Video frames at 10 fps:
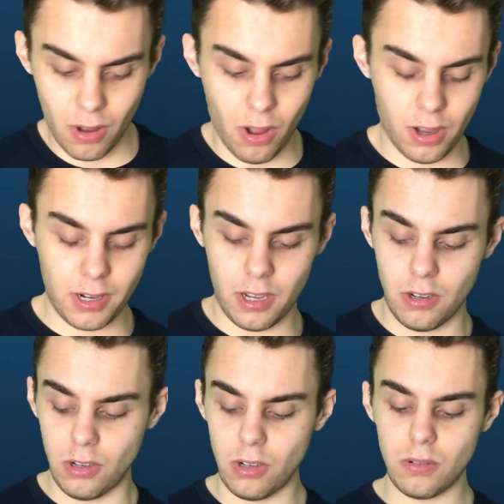on a
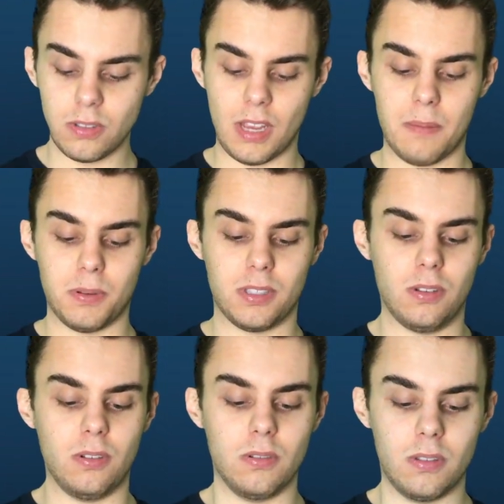news
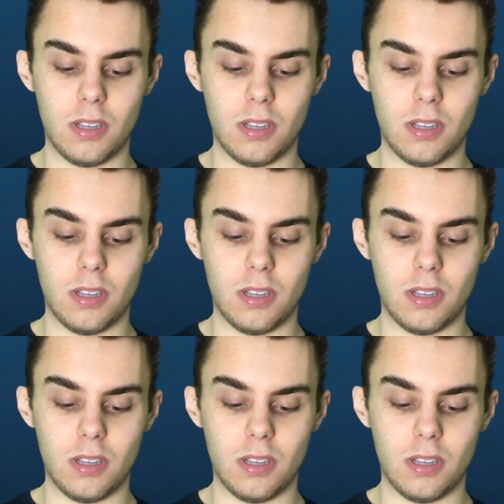episode,